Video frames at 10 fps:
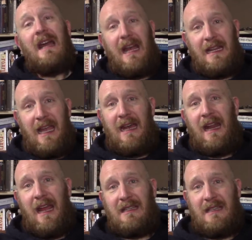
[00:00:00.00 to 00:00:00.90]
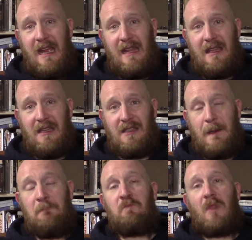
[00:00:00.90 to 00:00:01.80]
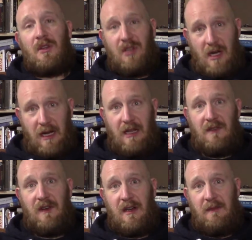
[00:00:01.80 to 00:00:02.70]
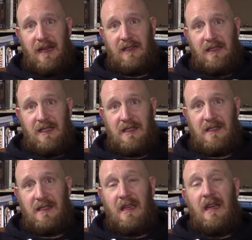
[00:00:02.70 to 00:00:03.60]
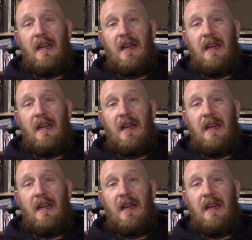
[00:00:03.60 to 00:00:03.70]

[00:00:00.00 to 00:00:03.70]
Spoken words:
And again, as an atheist, talking to fundamentalists,